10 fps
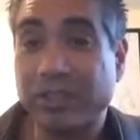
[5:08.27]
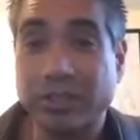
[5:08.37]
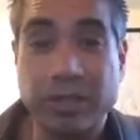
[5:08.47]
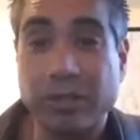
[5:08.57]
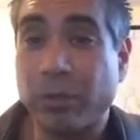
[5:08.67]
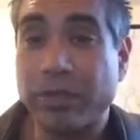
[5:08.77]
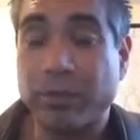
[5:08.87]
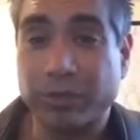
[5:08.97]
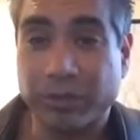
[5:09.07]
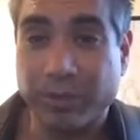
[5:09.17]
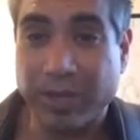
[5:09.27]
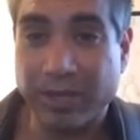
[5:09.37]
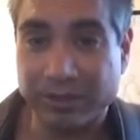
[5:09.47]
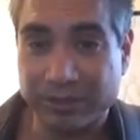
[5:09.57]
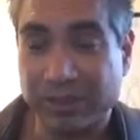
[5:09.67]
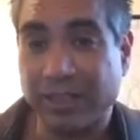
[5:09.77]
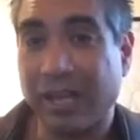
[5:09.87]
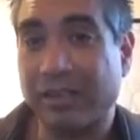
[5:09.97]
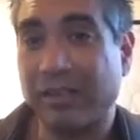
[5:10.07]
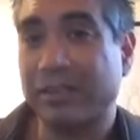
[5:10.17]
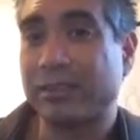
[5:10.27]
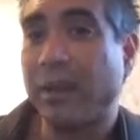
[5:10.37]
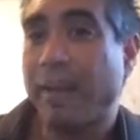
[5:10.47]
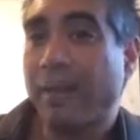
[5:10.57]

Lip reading: the way you work your pedals. It's a lot of things.